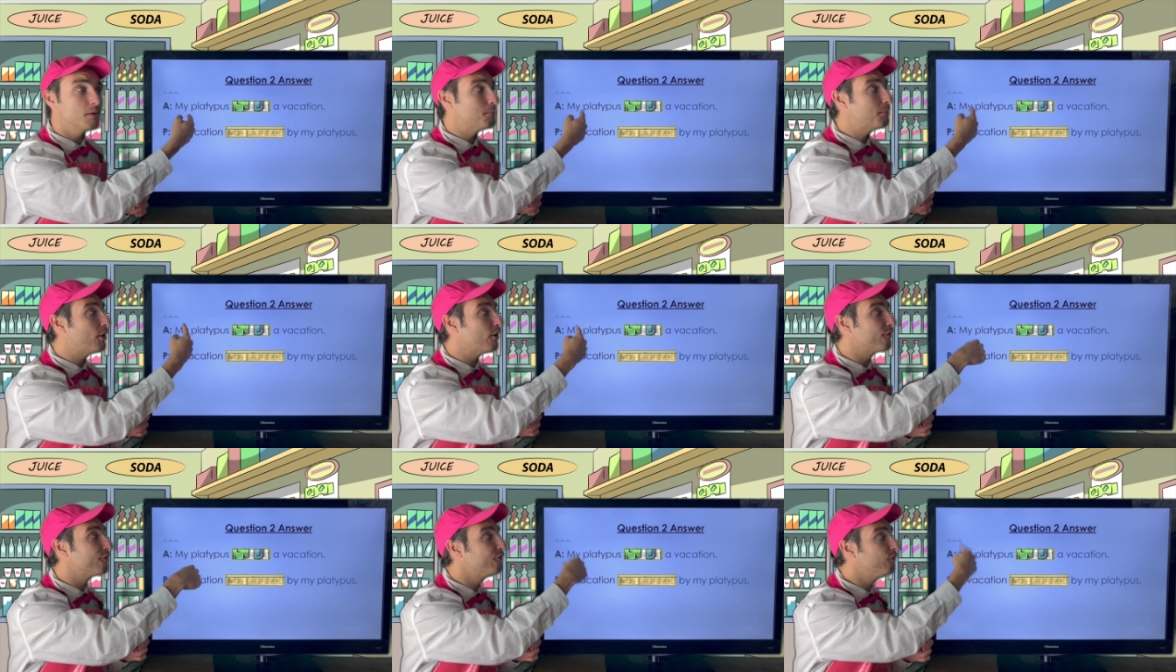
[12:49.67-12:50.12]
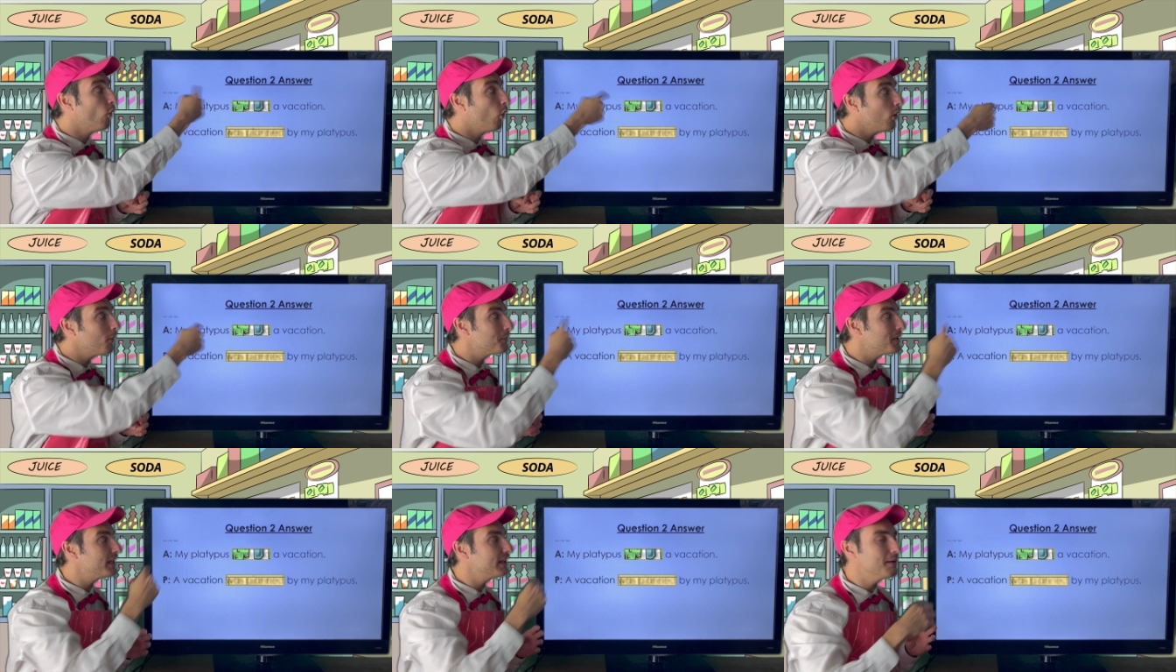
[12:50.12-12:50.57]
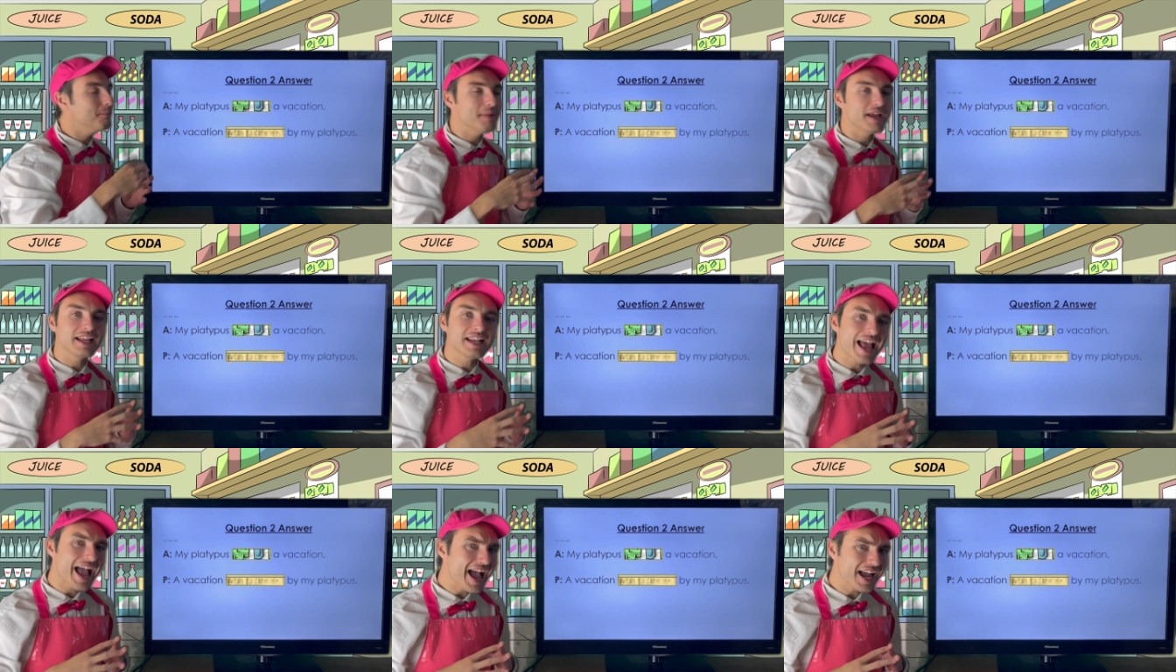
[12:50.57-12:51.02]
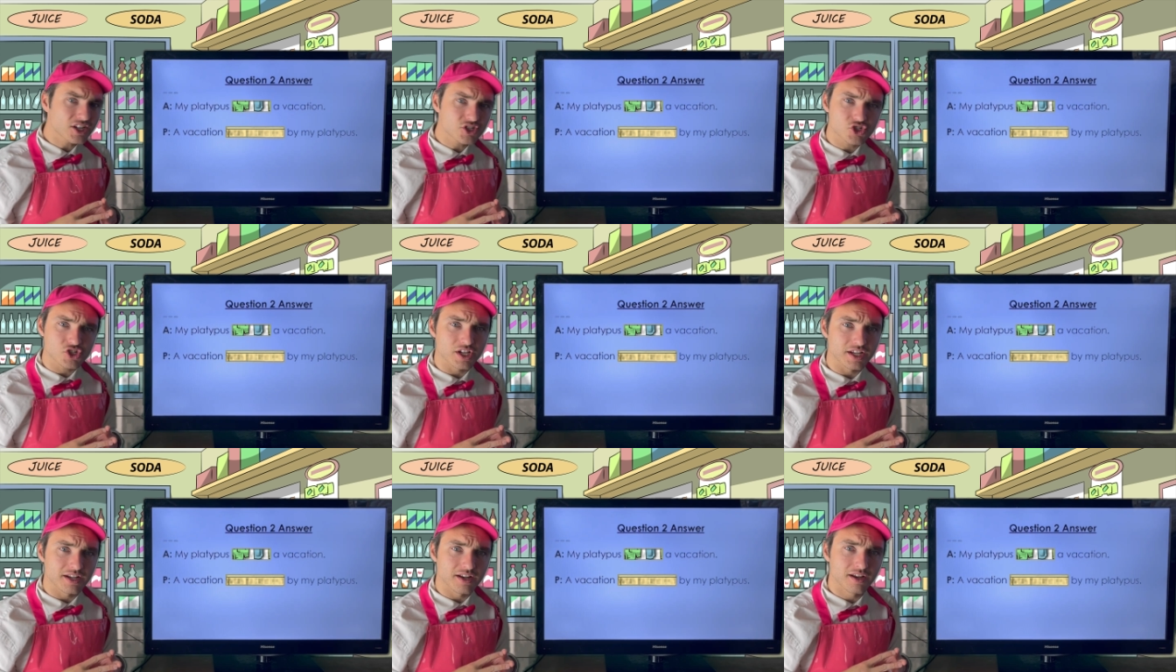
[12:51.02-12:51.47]
performing the main
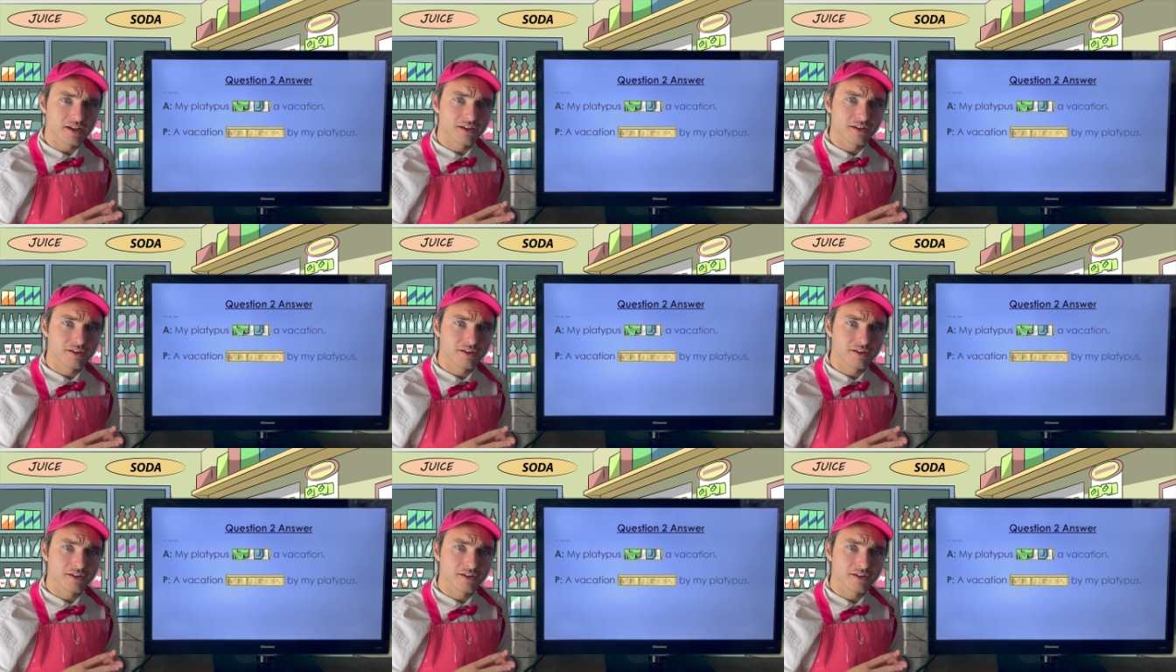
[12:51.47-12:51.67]
action.